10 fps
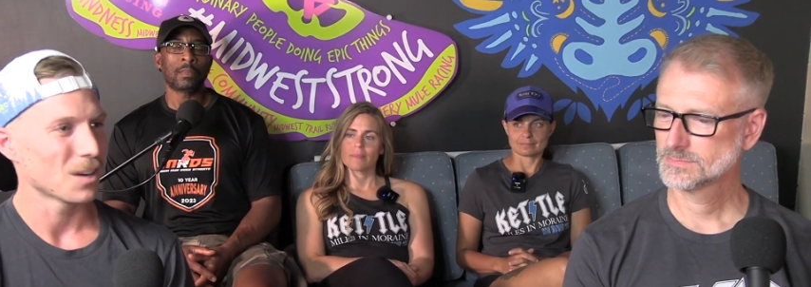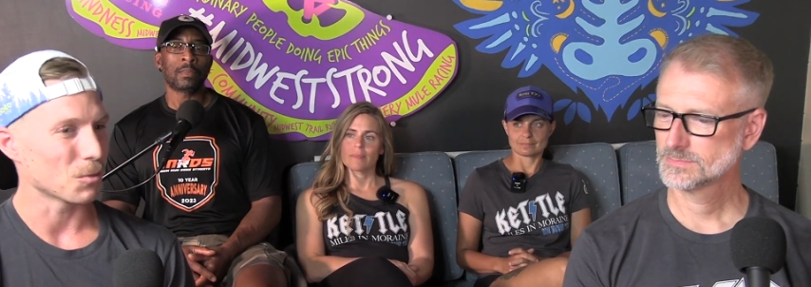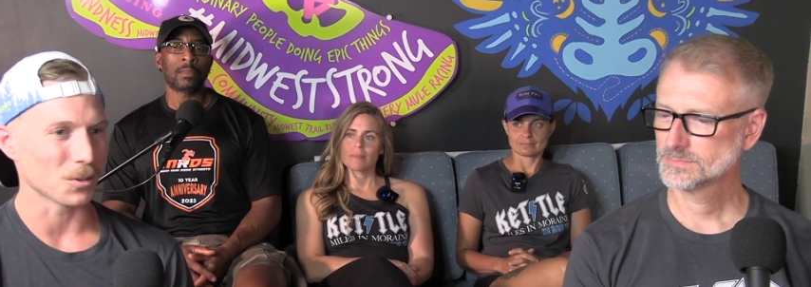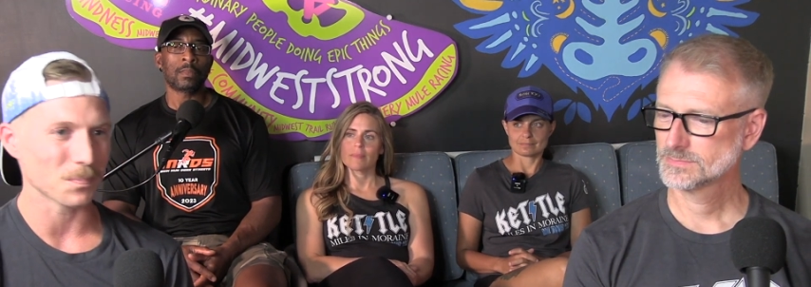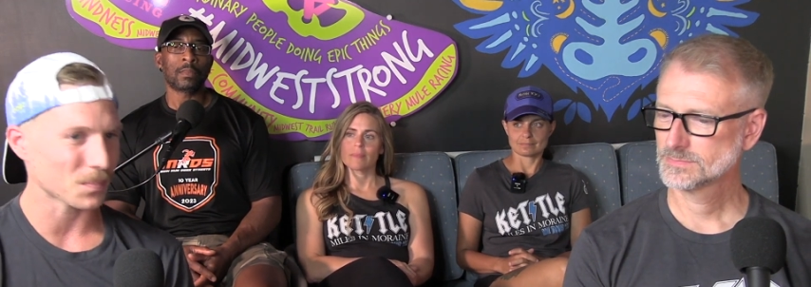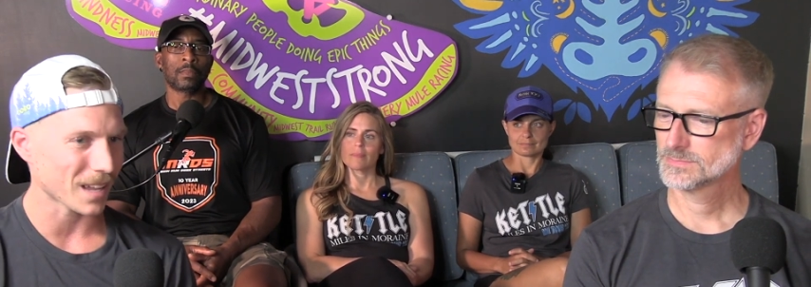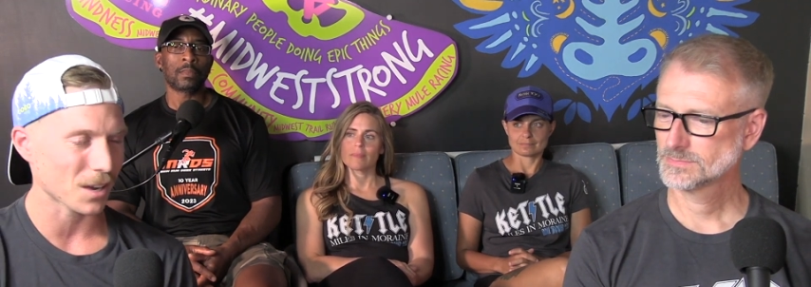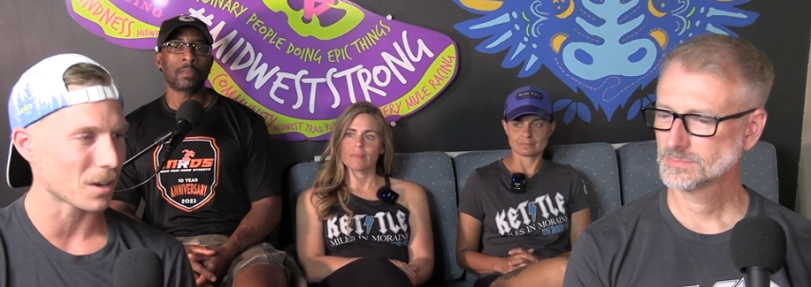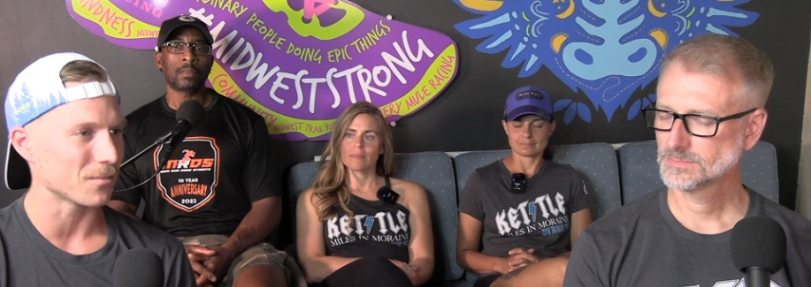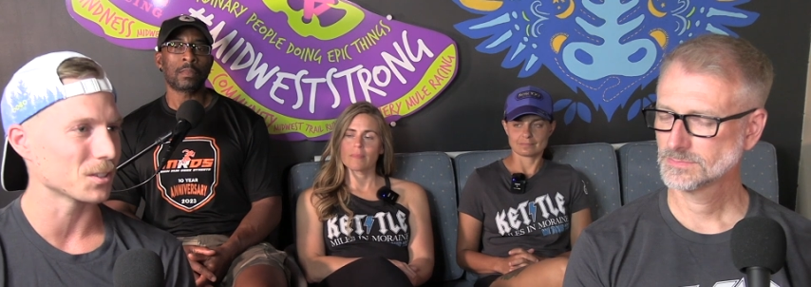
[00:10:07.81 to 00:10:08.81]
Speaker 1: well, how
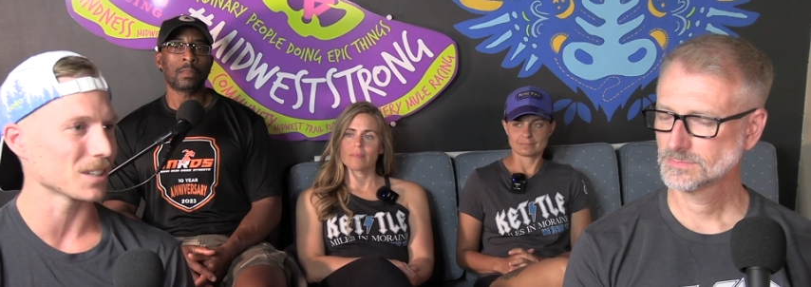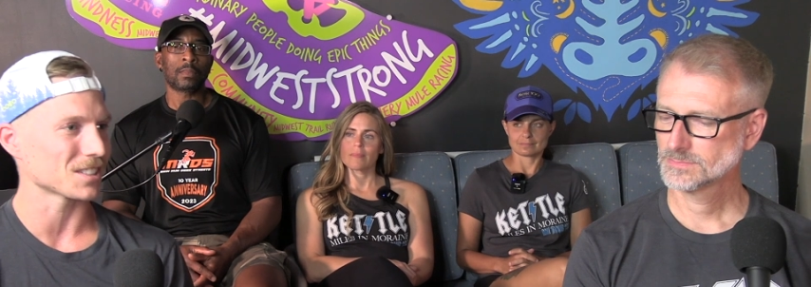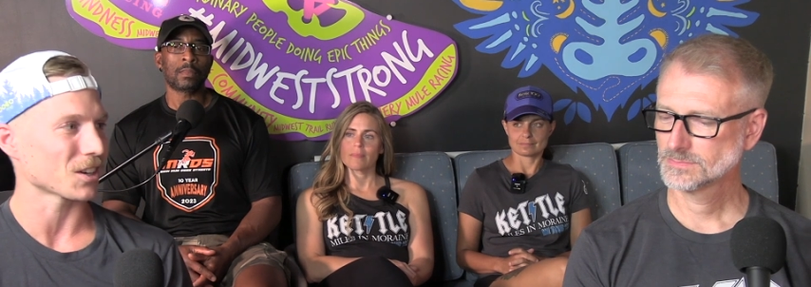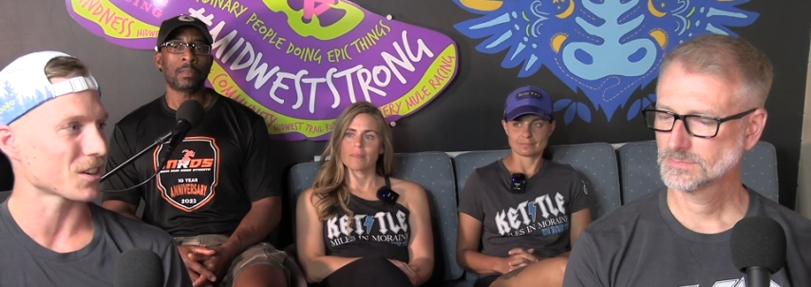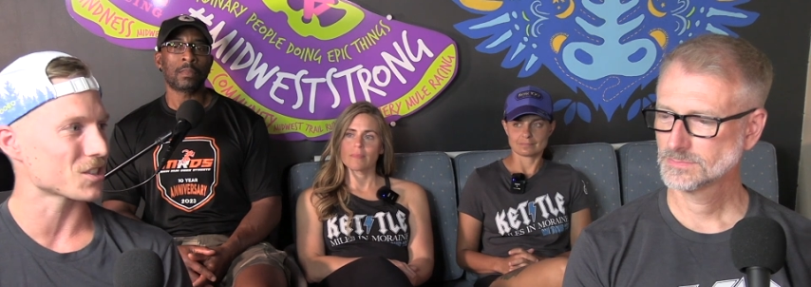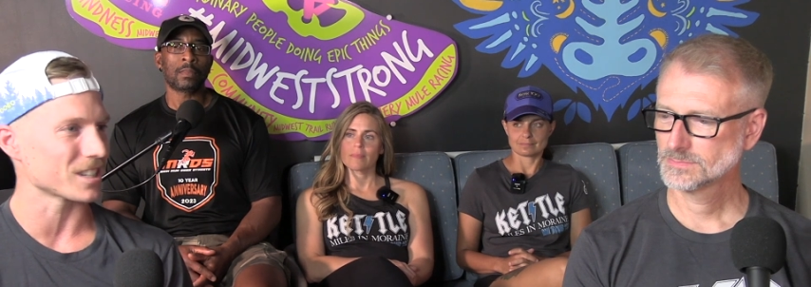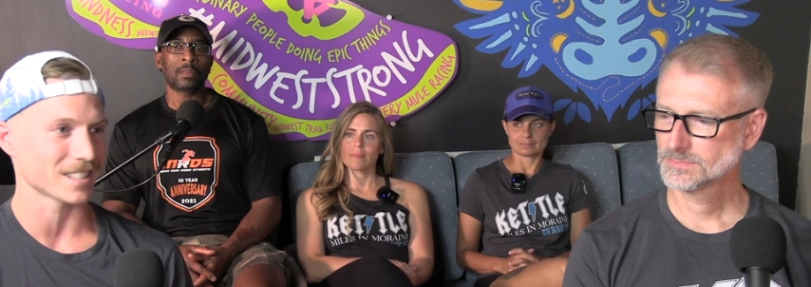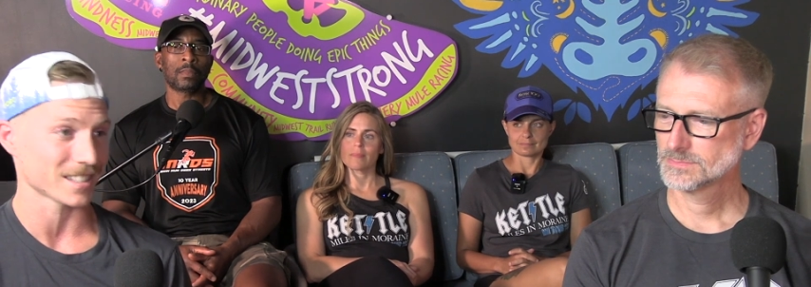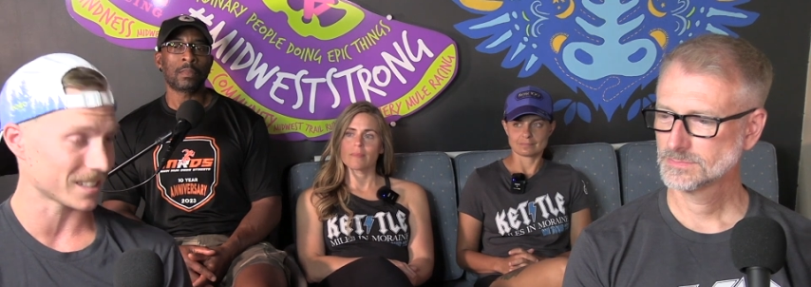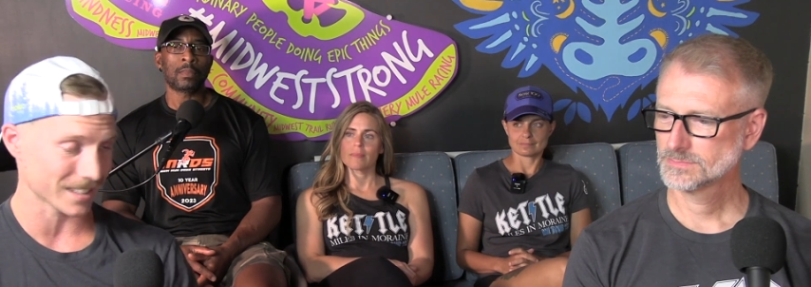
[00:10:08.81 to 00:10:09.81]
do I feel less urgent
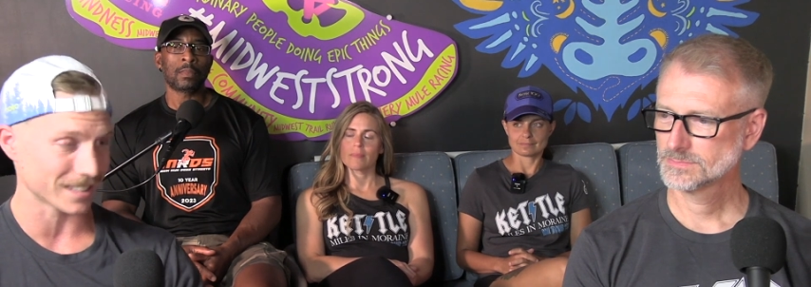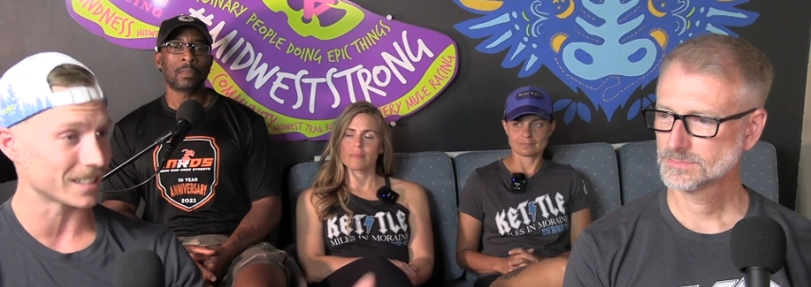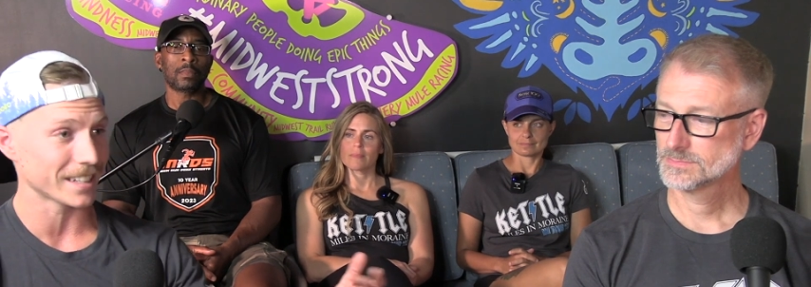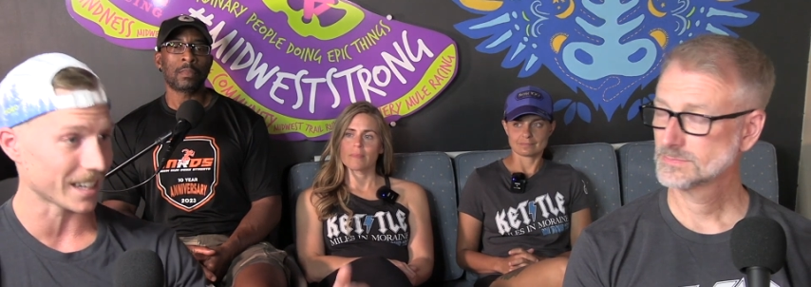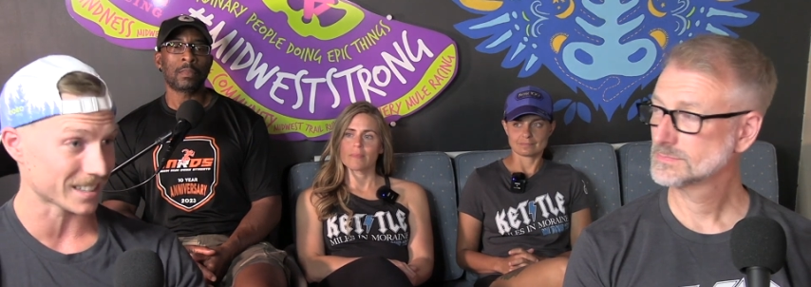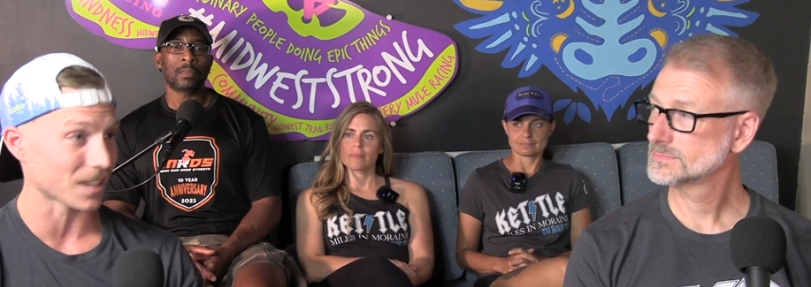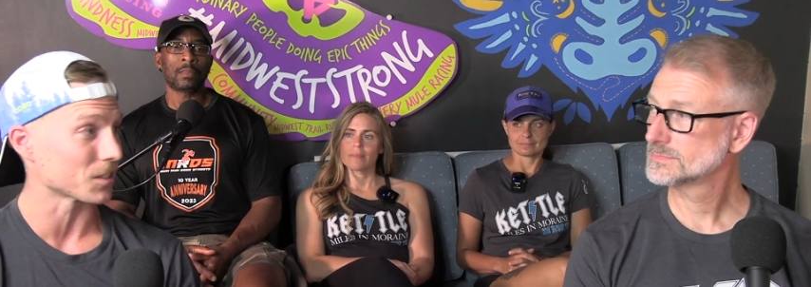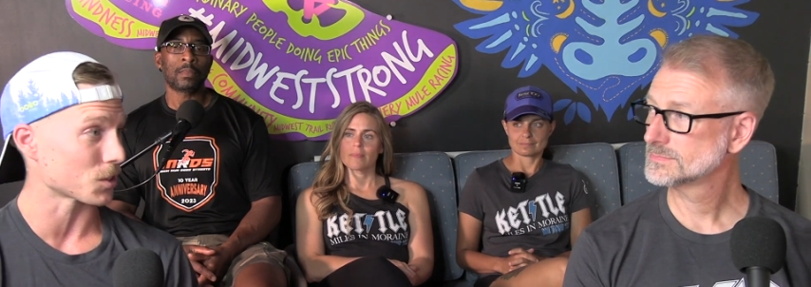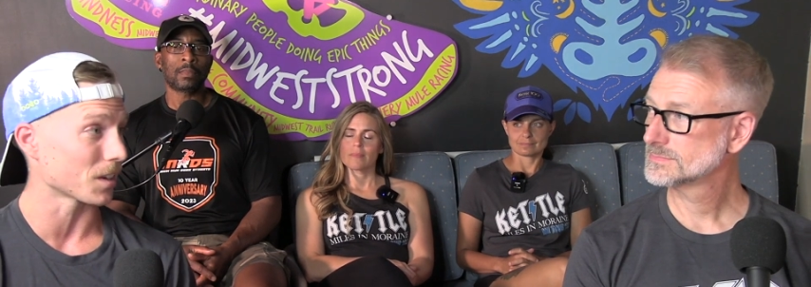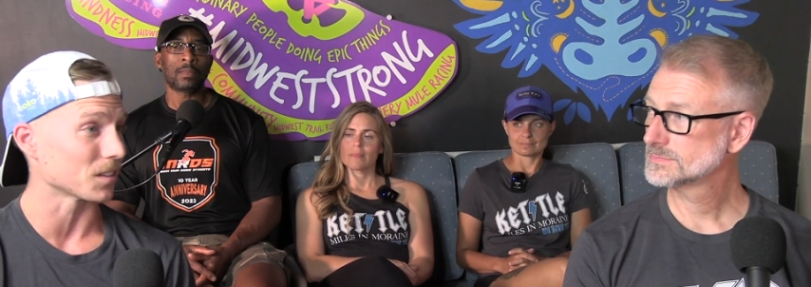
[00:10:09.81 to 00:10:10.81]
to get down
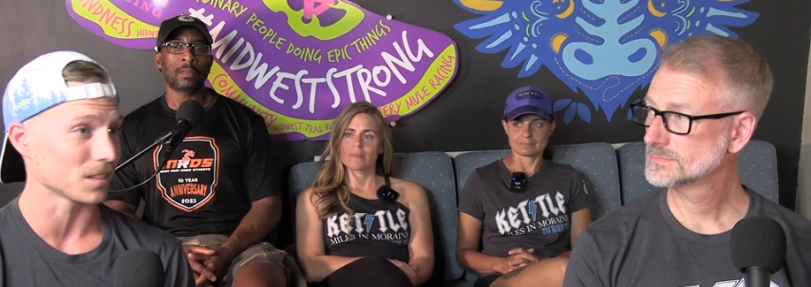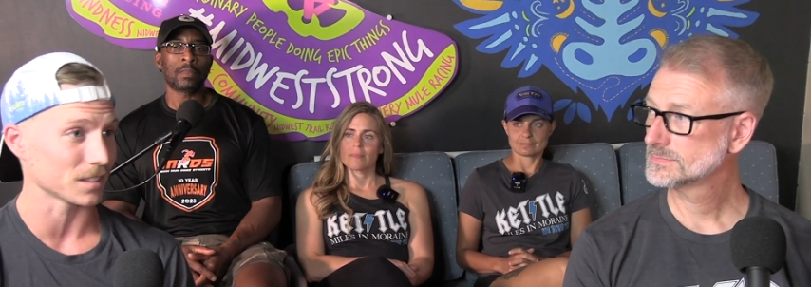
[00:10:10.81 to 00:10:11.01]
the trail?